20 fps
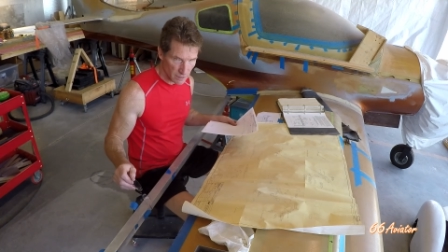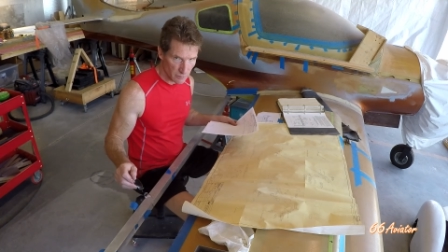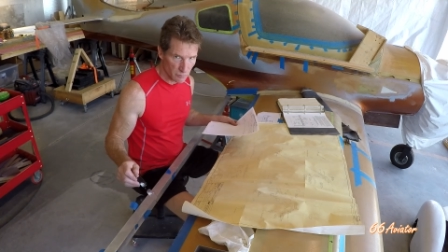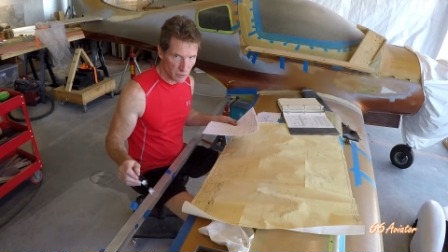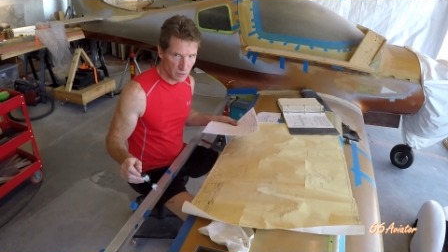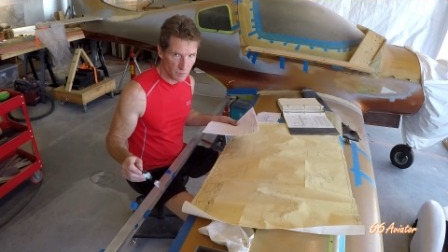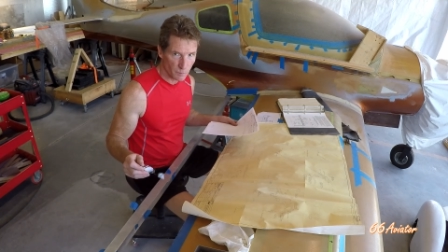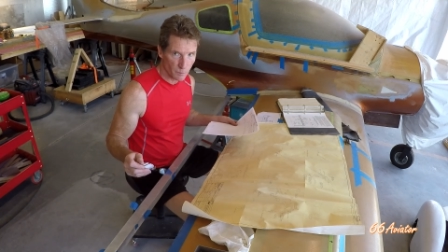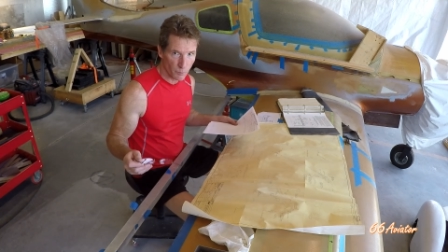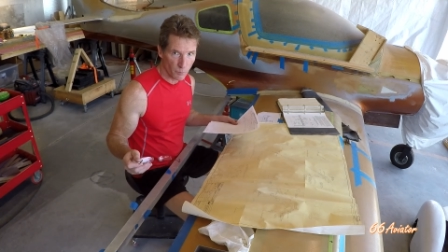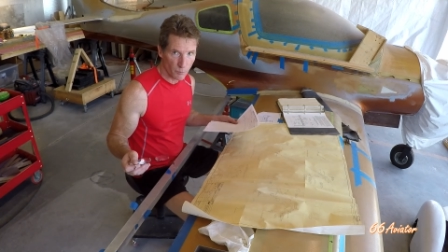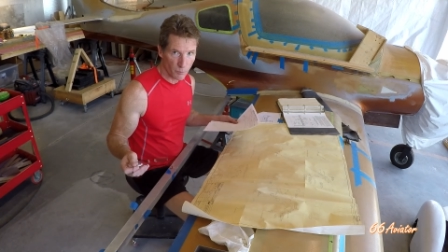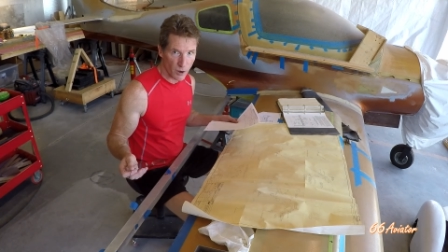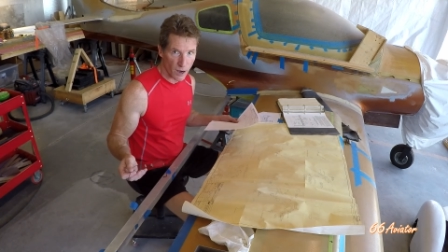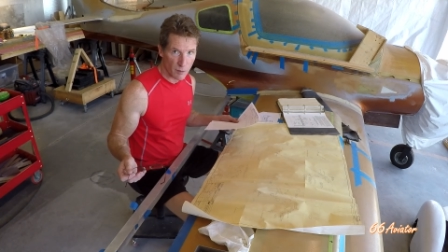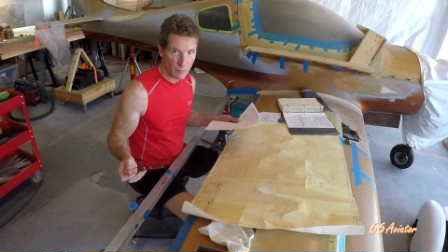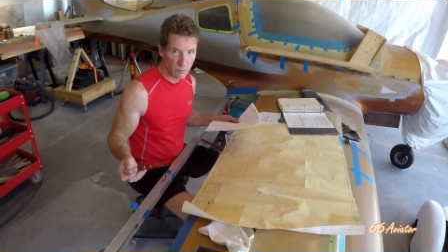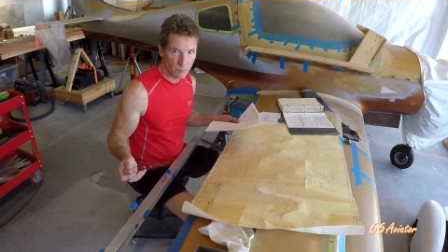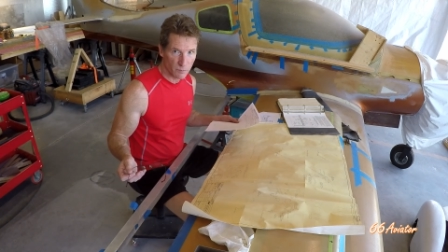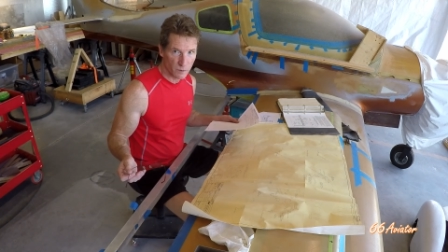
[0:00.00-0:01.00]
it was
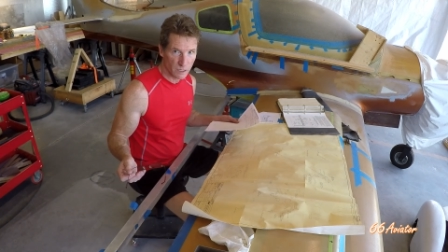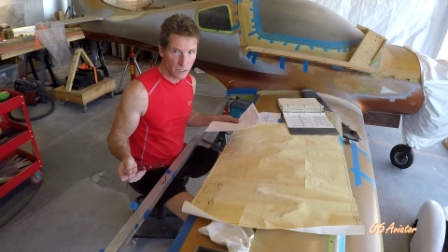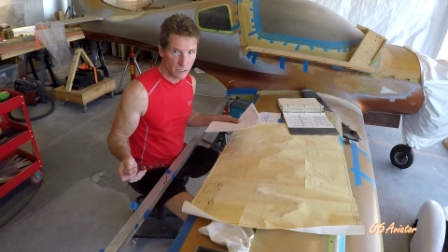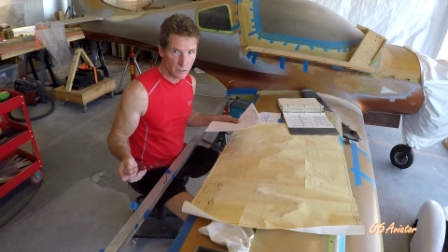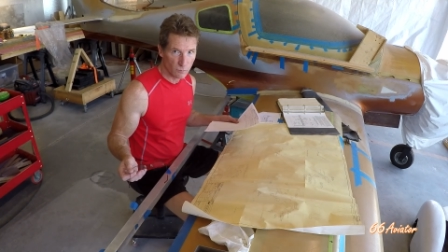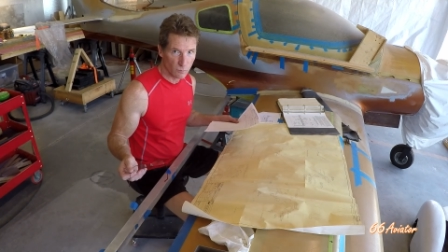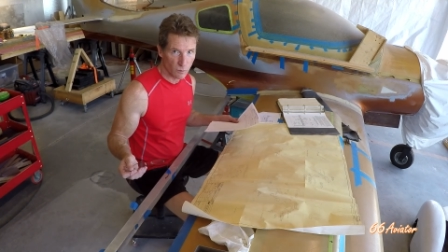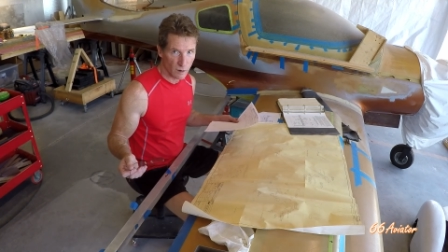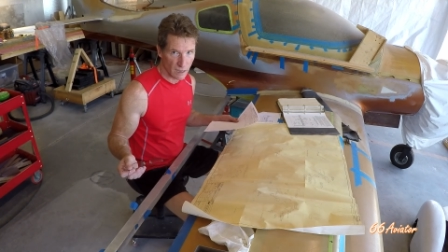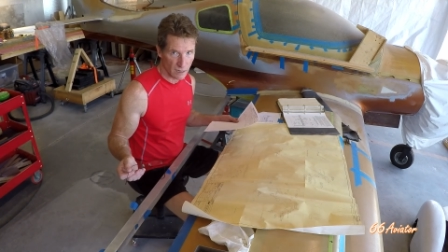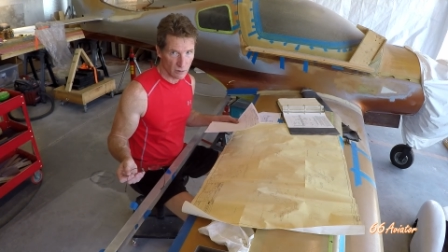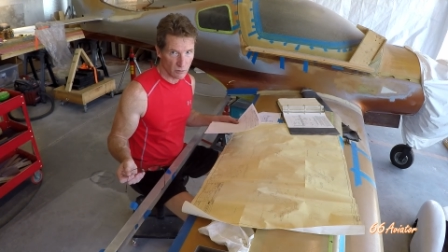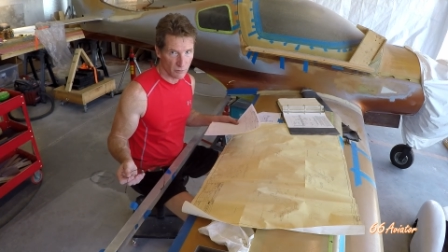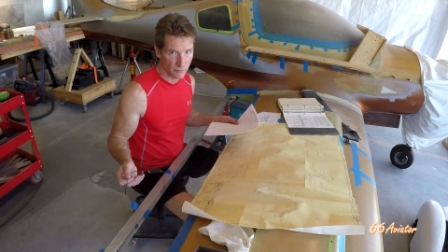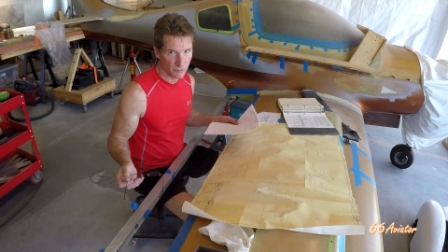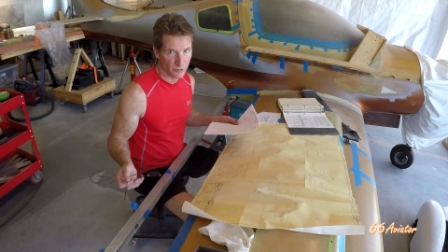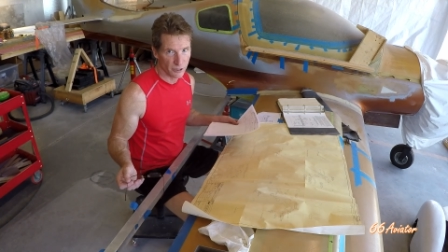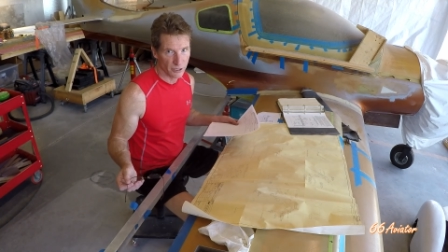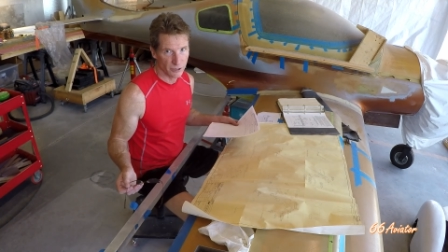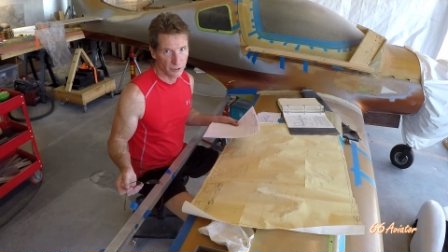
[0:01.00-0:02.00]
probably well
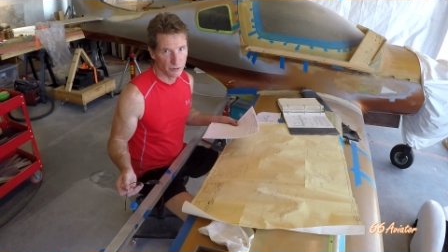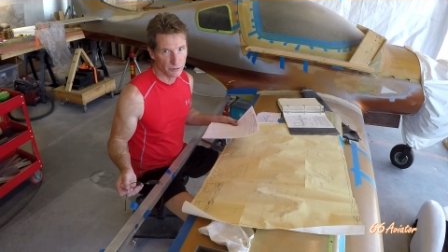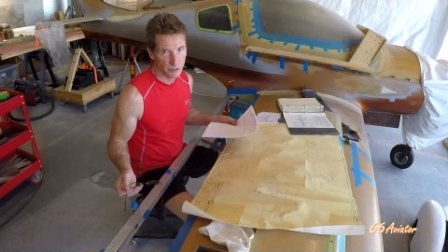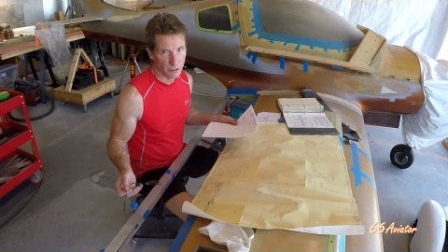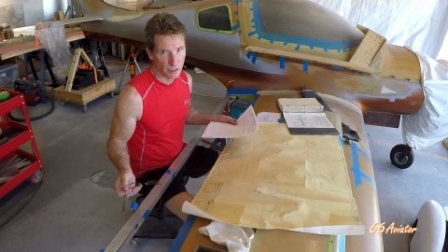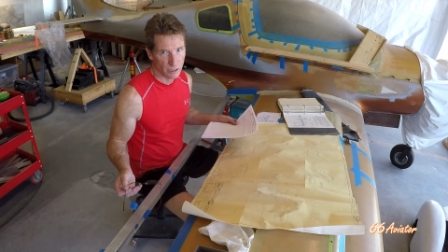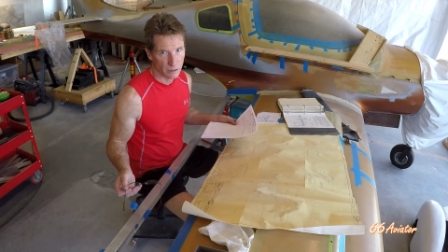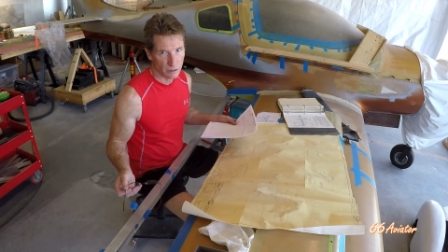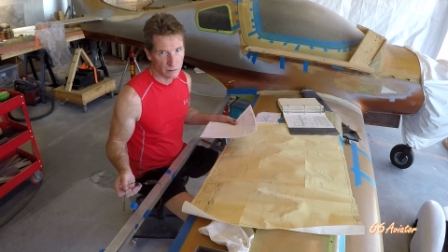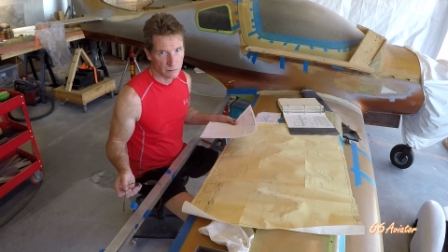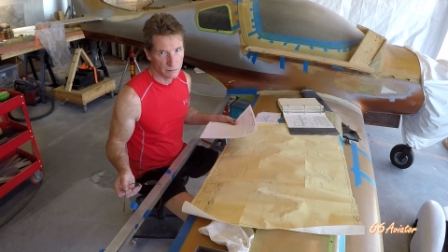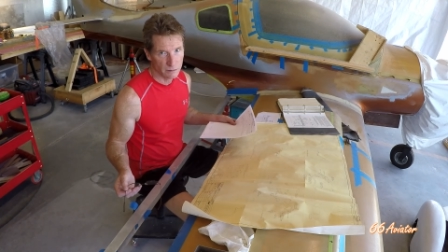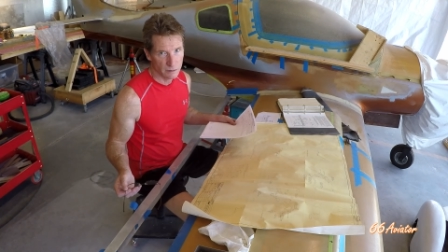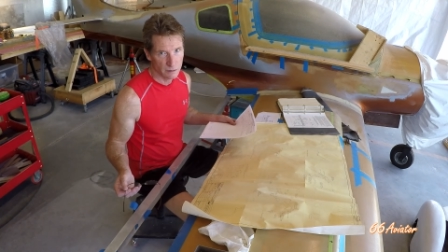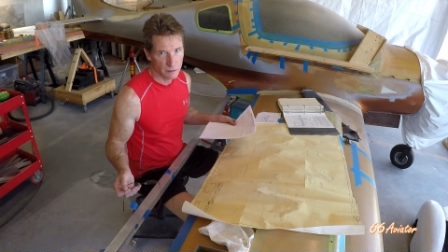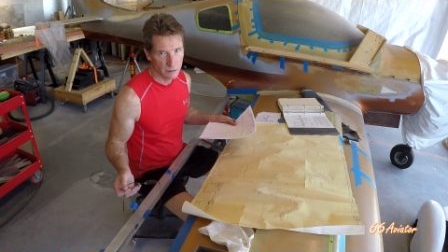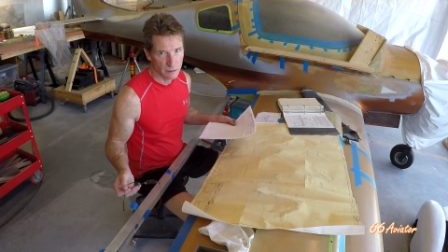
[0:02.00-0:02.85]
over a year ago.